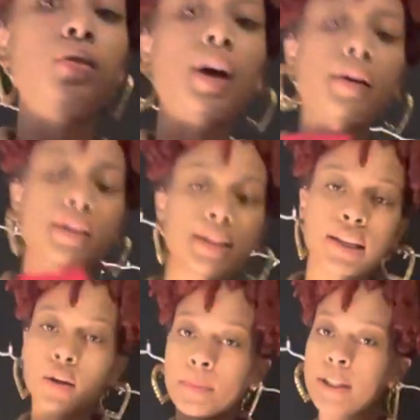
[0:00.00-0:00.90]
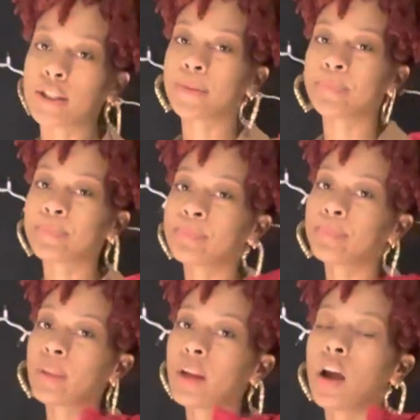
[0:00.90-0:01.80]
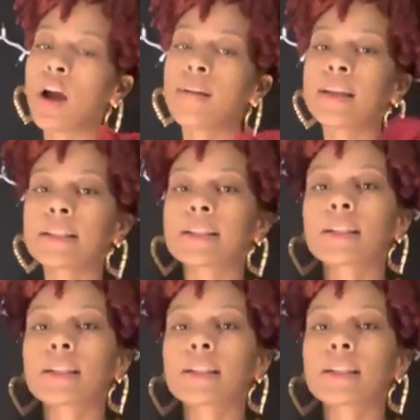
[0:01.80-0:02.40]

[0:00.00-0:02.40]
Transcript: how this look on me too all right